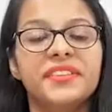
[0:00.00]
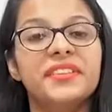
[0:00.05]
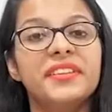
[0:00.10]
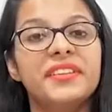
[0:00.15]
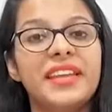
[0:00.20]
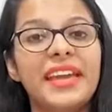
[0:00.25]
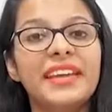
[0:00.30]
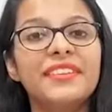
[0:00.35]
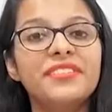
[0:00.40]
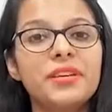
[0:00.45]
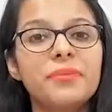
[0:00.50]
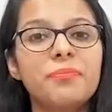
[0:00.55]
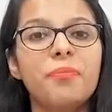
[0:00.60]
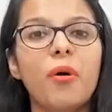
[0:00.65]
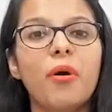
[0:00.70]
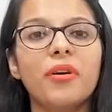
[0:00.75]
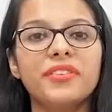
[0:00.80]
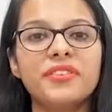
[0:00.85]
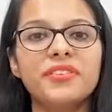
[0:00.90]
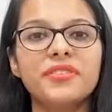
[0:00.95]
The next
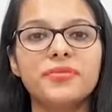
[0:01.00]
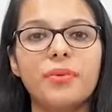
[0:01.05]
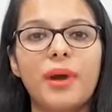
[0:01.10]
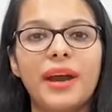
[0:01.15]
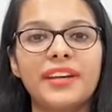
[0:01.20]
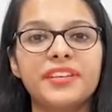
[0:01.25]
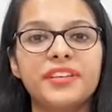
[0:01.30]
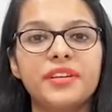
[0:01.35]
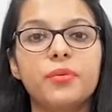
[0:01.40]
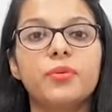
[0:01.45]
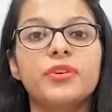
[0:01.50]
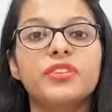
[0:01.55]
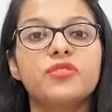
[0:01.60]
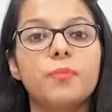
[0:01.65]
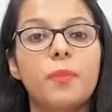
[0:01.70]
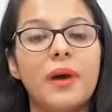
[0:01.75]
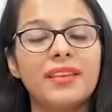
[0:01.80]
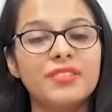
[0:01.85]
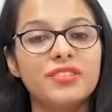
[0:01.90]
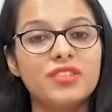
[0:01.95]
important writer
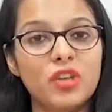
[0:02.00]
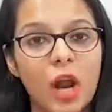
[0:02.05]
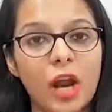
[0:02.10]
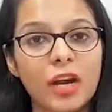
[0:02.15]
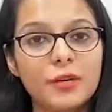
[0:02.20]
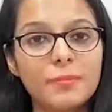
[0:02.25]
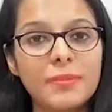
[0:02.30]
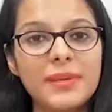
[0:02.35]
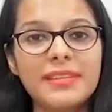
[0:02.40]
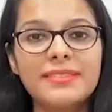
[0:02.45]
which must not